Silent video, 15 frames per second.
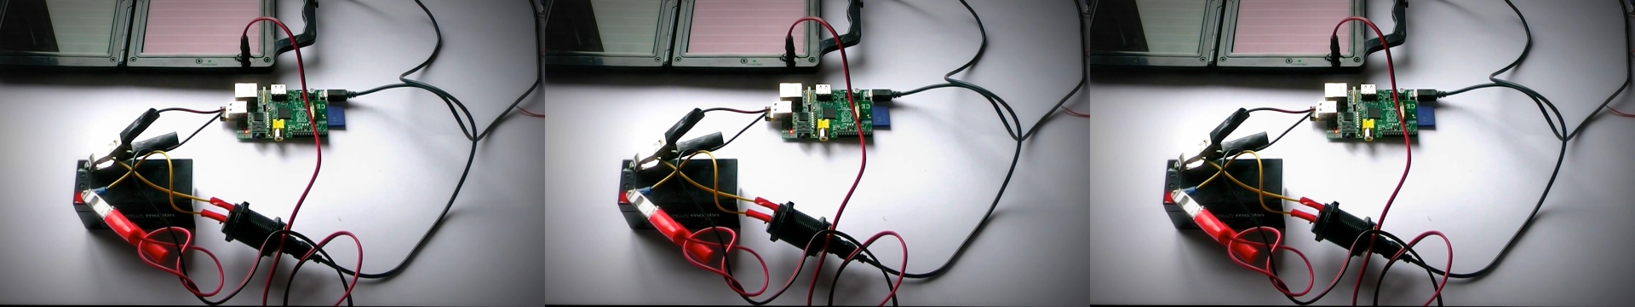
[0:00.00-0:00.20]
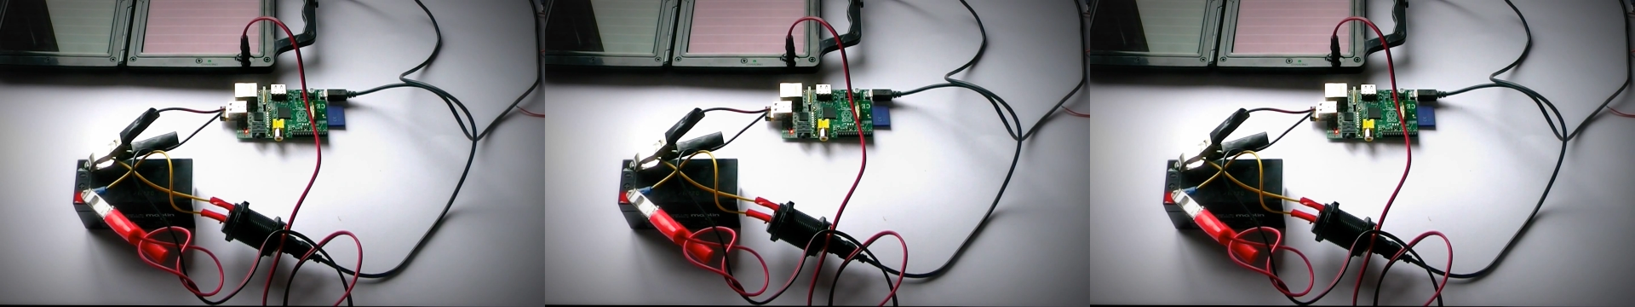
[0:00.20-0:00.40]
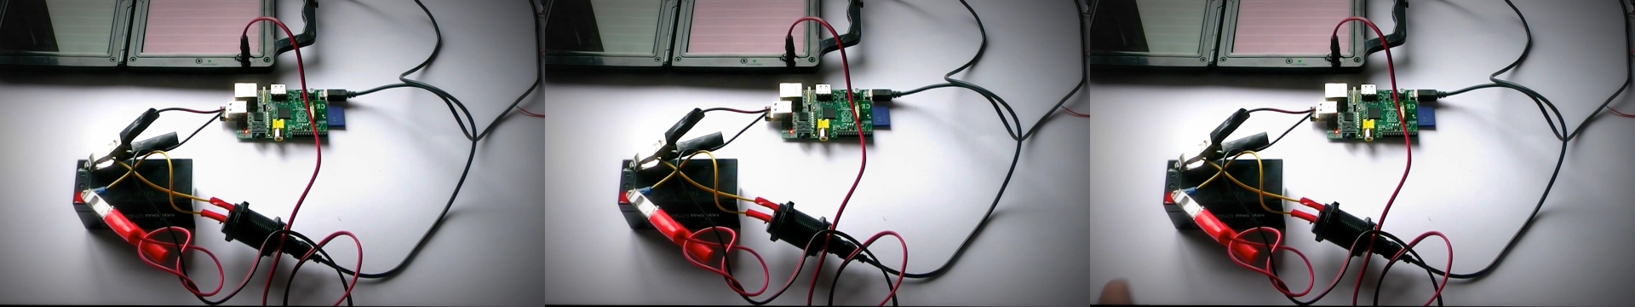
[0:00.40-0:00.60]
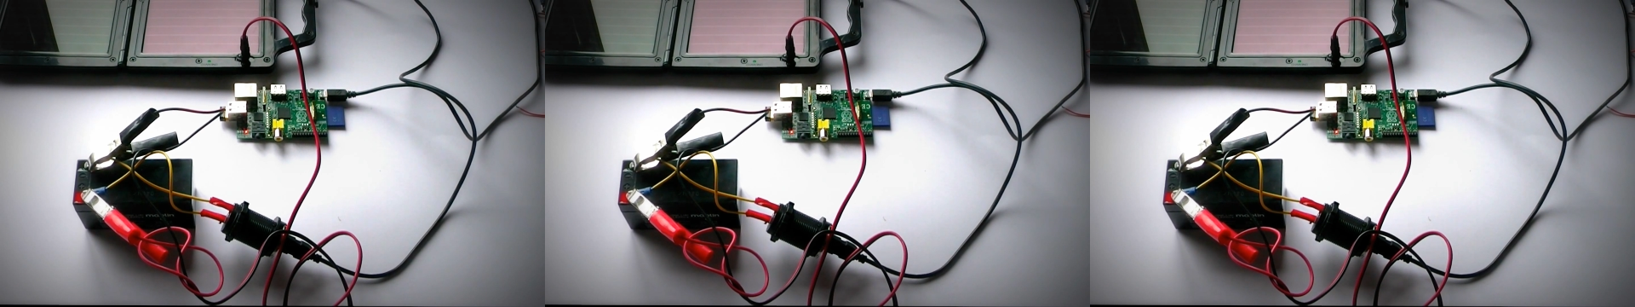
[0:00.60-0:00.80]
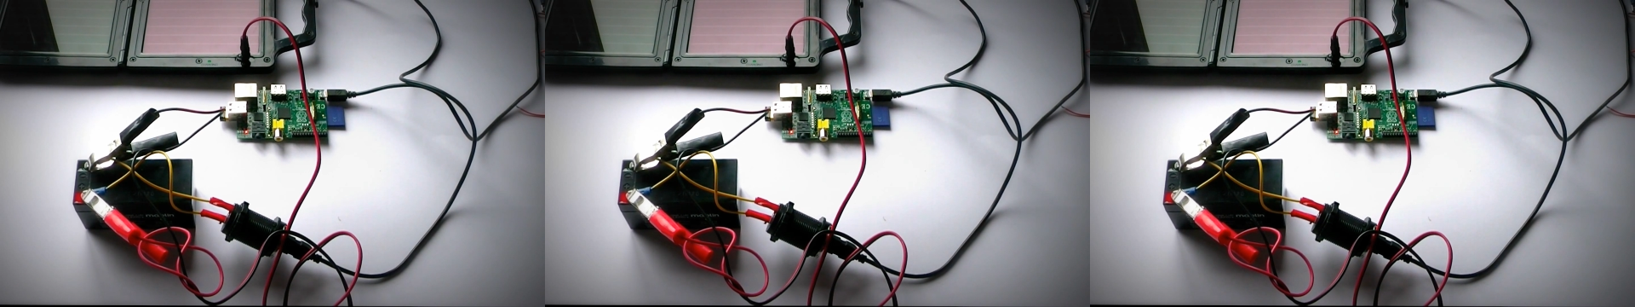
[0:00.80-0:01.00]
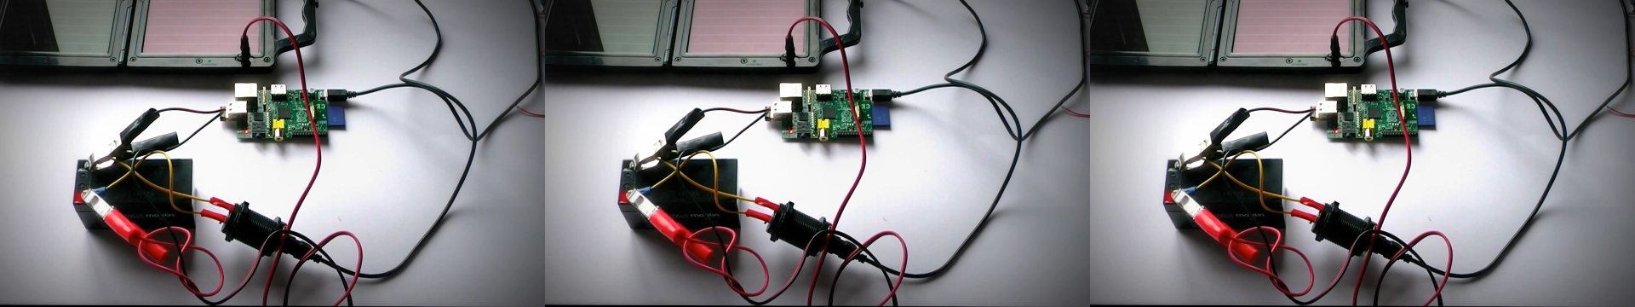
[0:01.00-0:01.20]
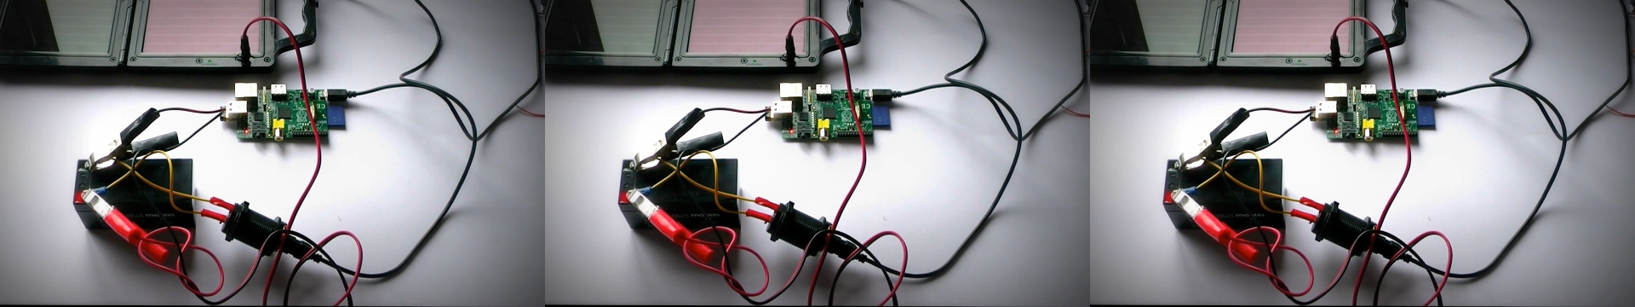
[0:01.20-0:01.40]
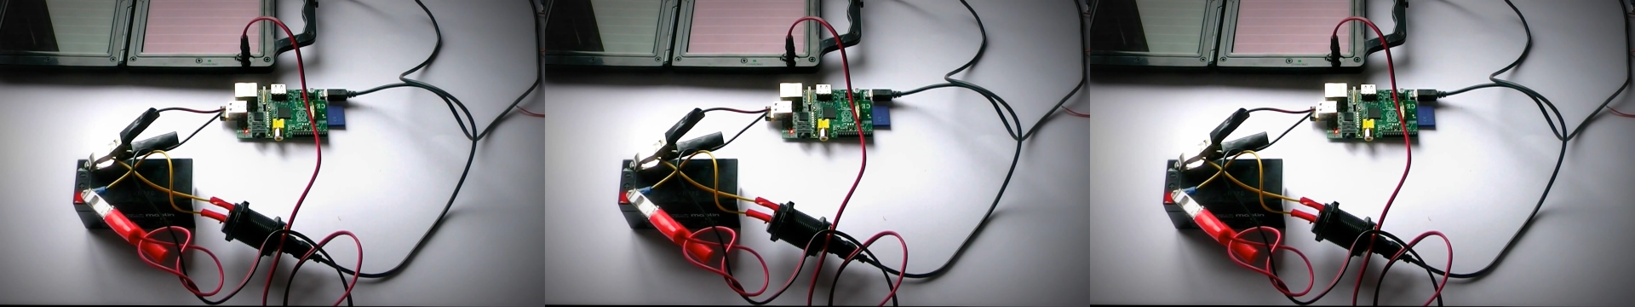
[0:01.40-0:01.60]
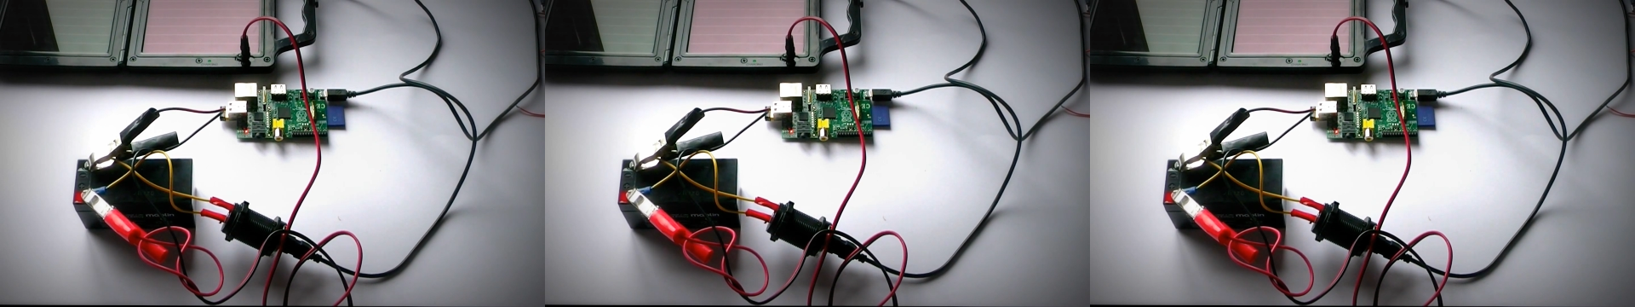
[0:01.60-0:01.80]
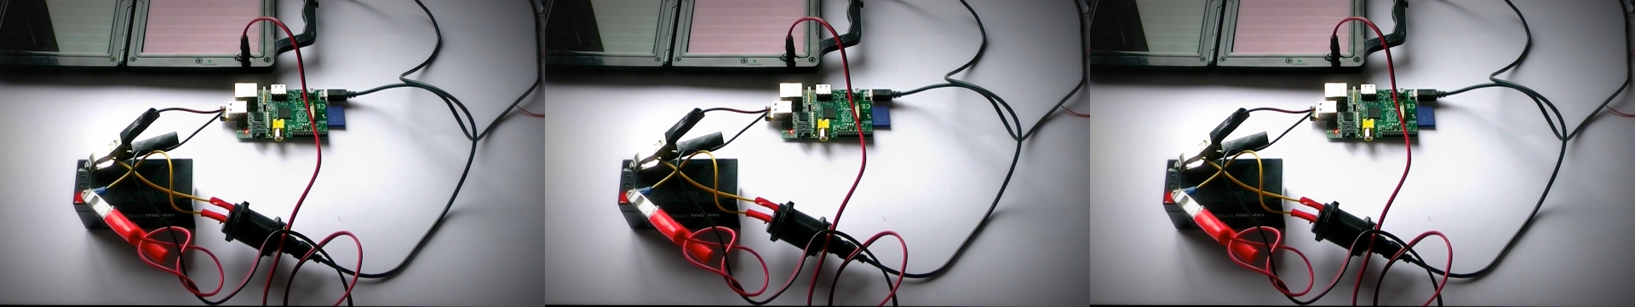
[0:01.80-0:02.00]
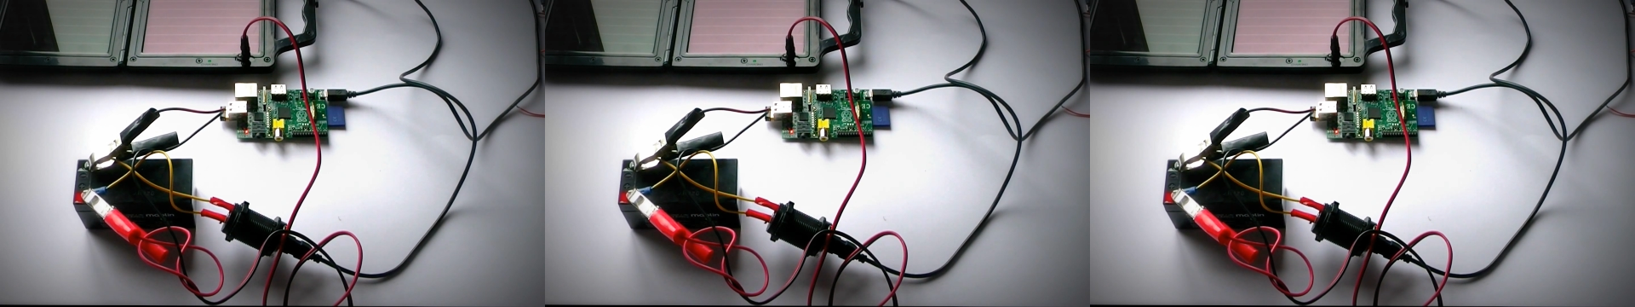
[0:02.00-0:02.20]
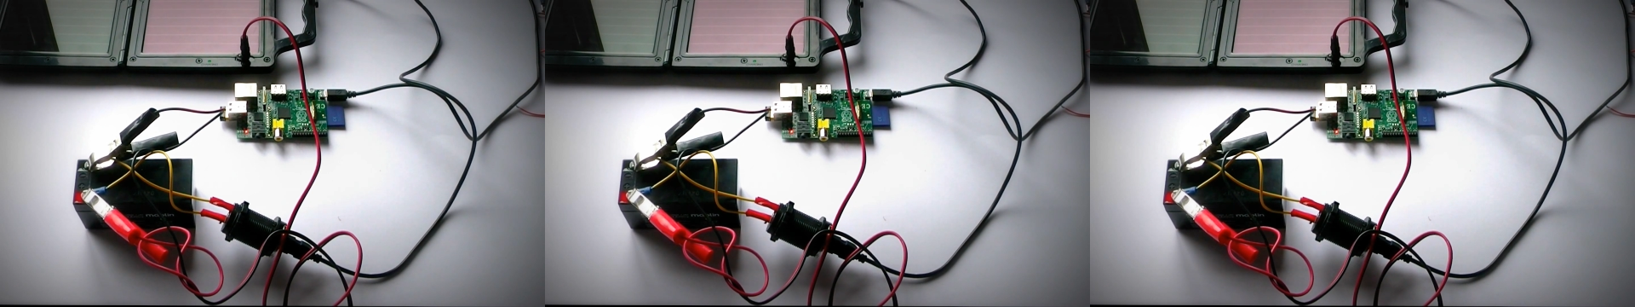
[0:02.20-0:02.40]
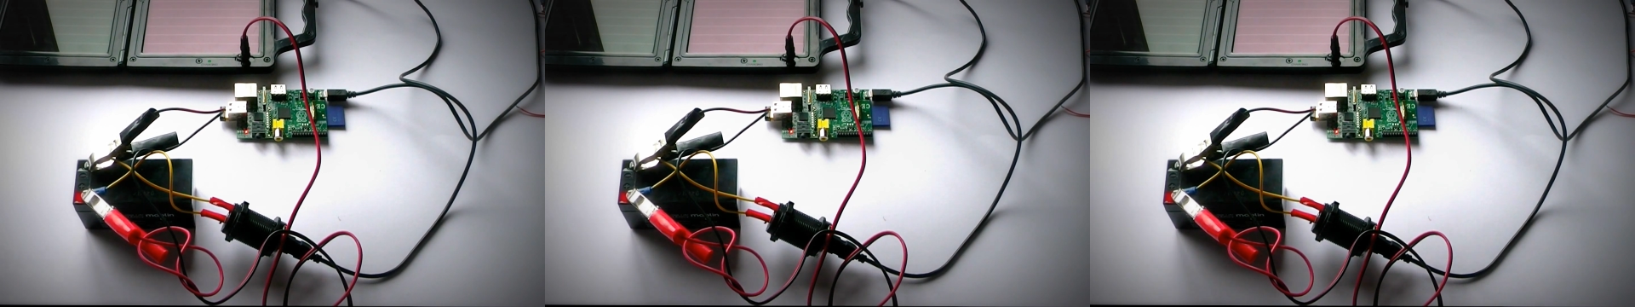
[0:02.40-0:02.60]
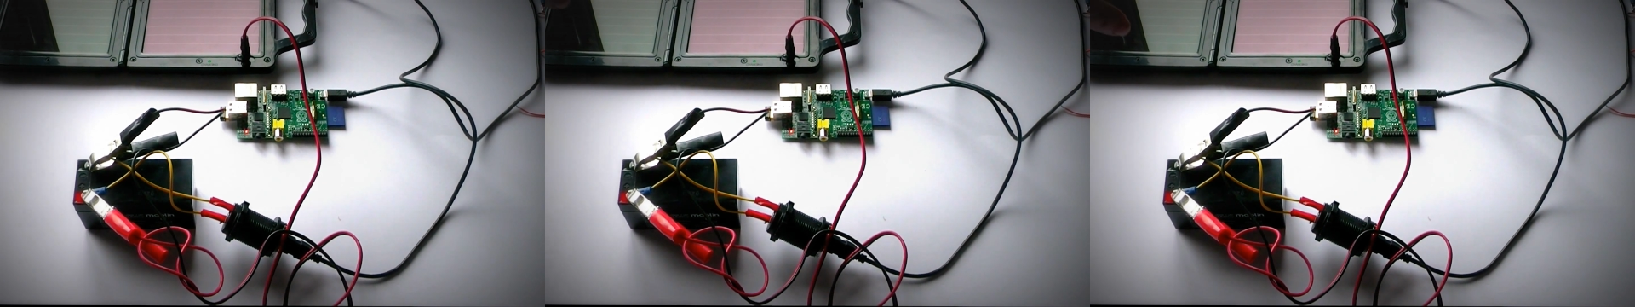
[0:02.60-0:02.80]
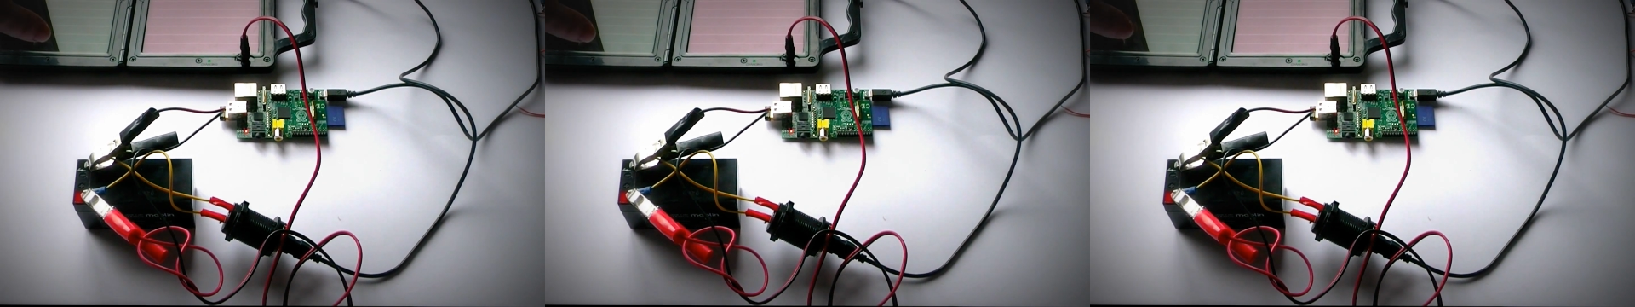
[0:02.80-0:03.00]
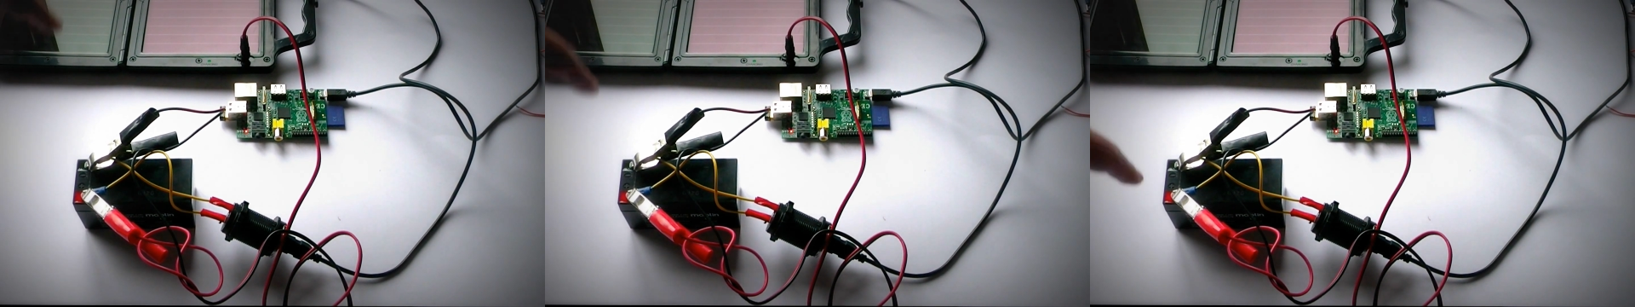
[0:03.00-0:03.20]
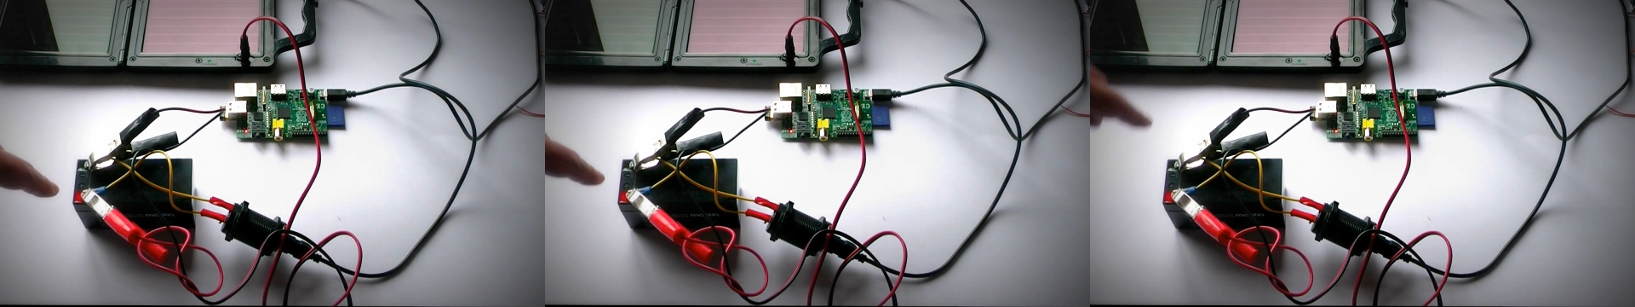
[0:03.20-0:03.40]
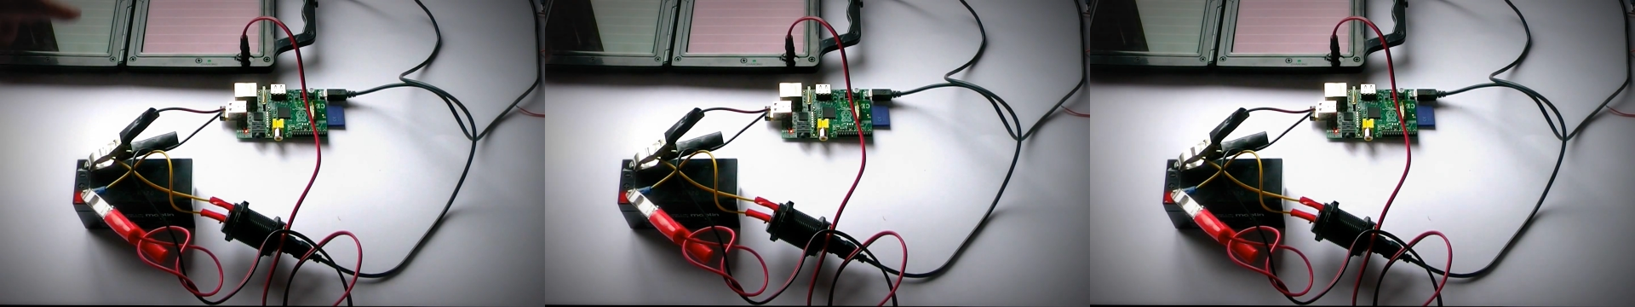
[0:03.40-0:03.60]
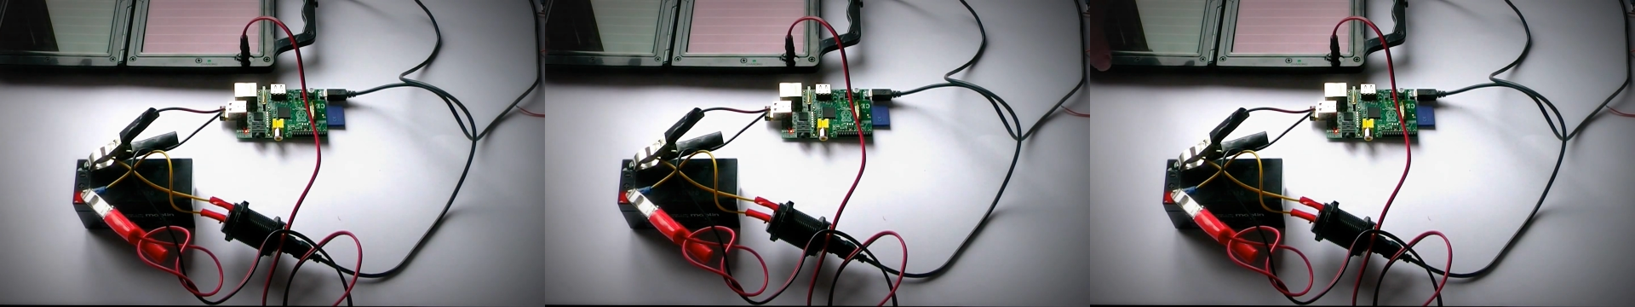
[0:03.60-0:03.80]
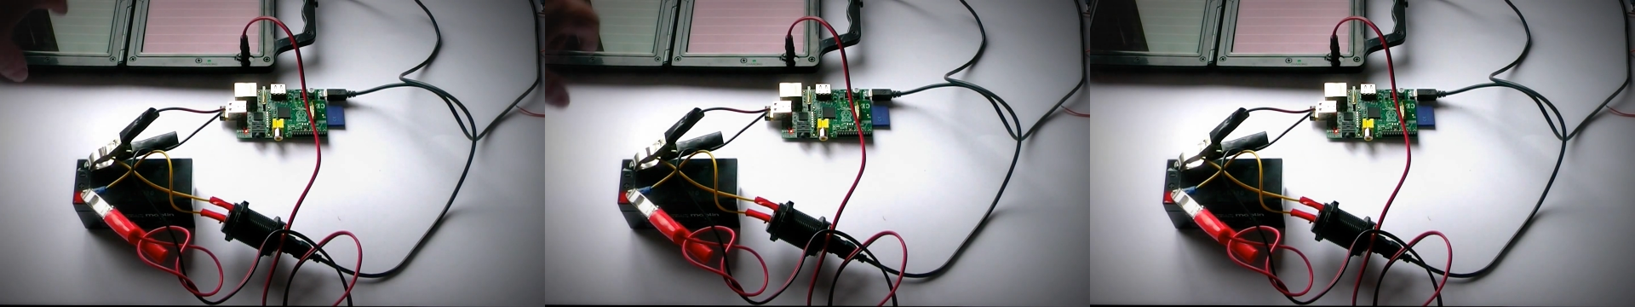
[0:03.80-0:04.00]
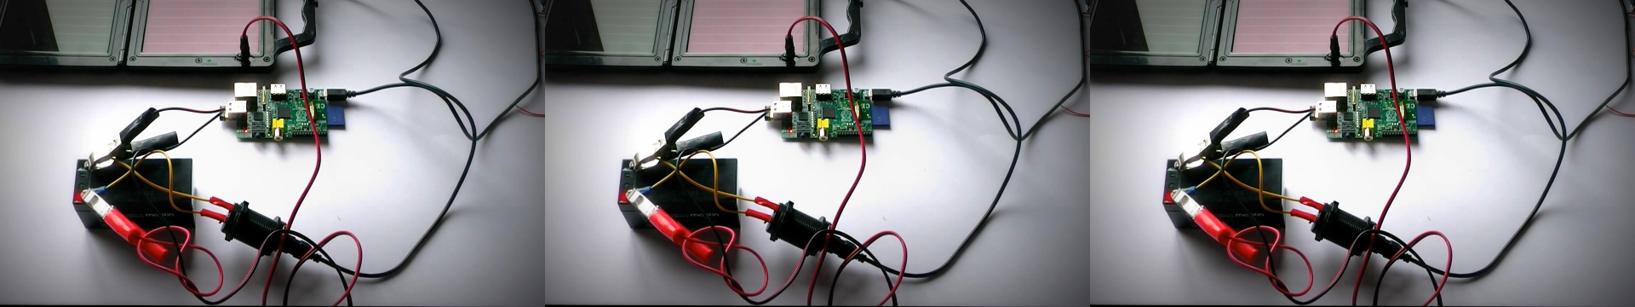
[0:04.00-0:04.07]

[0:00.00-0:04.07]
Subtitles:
Nobody's mouth can be seen.